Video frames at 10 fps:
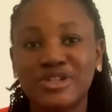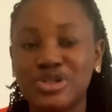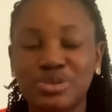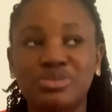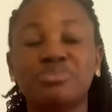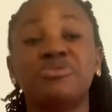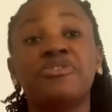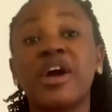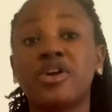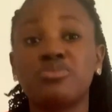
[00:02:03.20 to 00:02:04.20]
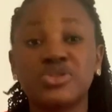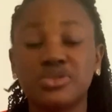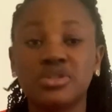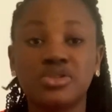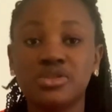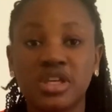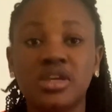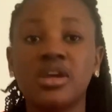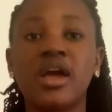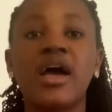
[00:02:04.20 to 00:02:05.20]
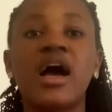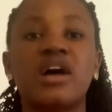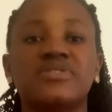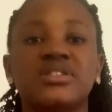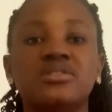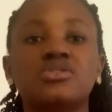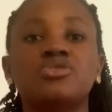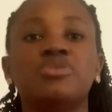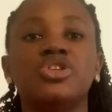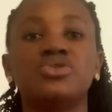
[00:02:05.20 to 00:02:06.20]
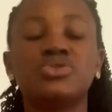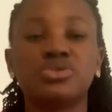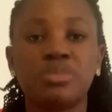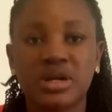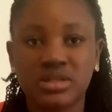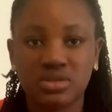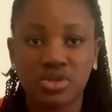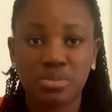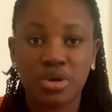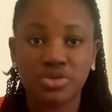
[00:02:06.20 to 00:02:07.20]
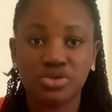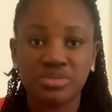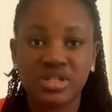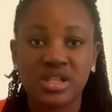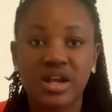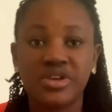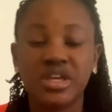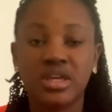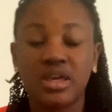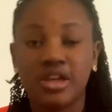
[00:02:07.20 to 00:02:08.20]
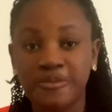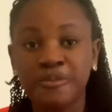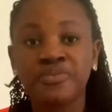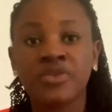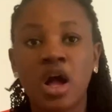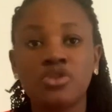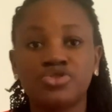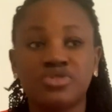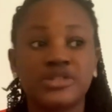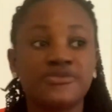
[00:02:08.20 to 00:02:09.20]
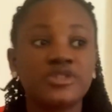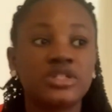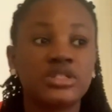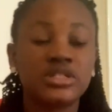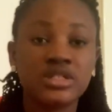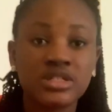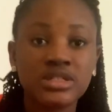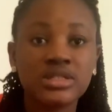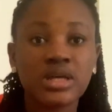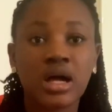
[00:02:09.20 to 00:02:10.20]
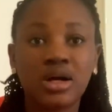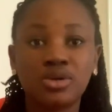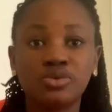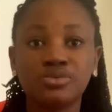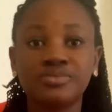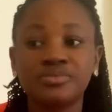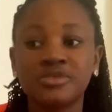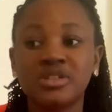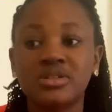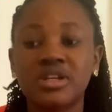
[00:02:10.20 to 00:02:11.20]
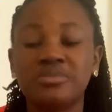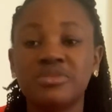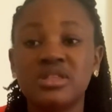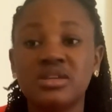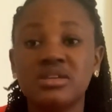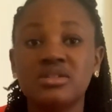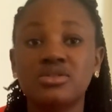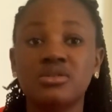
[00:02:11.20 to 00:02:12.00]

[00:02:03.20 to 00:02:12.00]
job. Before I come into the UK, I've seen so many YouTubers talking about domiciliary care, how stressful it is, how the